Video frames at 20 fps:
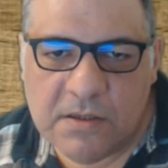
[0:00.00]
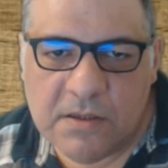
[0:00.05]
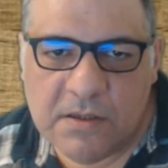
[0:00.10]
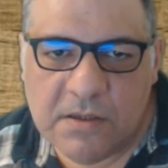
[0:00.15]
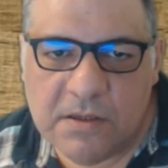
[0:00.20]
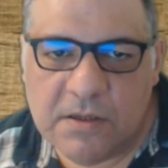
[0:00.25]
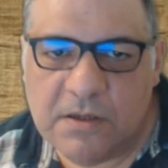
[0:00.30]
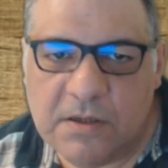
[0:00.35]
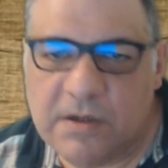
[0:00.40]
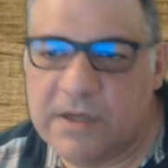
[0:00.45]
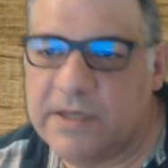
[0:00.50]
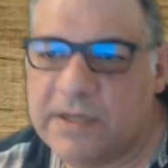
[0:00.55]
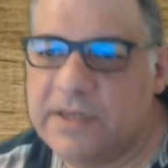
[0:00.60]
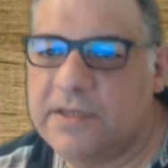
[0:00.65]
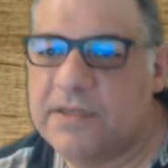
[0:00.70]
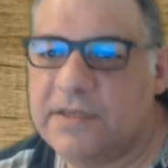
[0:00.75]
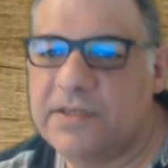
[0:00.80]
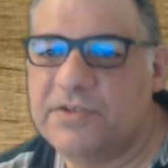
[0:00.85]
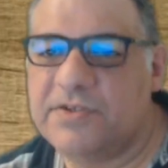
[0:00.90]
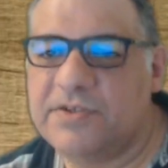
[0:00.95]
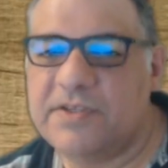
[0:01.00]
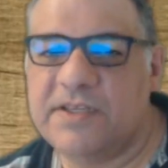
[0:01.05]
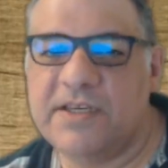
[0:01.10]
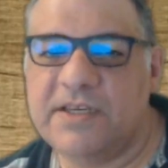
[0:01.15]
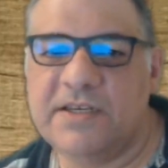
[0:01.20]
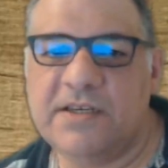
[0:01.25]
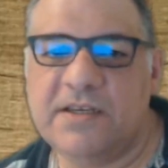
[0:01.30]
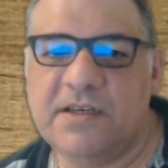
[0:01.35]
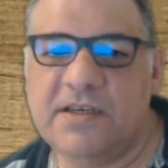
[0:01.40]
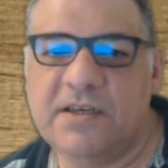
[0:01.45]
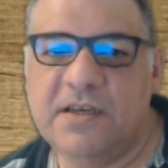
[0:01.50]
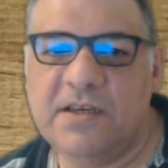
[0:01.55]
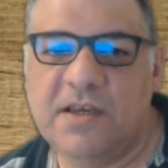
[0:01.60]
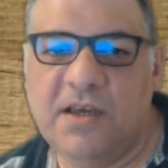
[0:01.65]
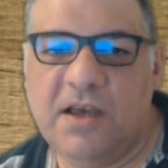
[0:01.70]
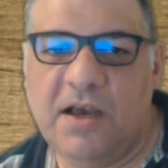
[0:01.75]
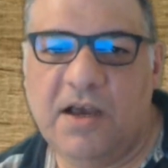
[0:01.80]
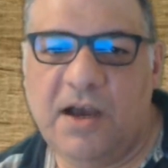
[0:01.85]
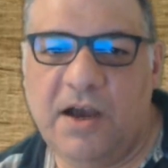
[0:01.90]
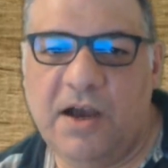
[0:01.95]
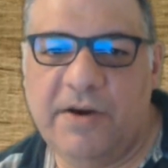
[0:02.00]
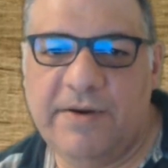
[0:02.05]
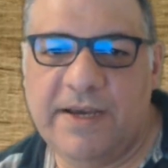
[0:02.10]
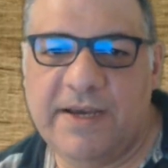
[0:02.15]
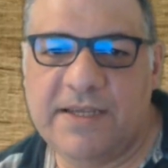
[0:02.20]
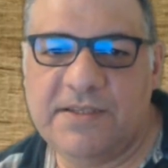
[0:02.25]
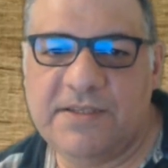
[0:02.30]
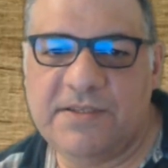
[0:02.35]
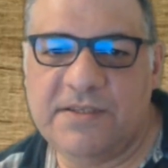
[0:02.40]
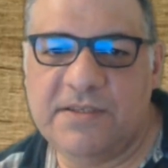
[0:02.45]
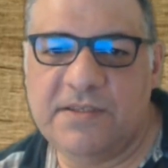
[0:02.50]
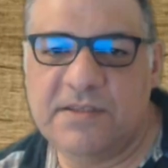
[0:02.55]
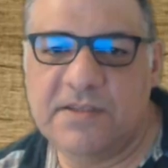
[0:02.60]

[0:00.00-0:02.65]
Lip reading: Alright, interesting. Oh, Hannison.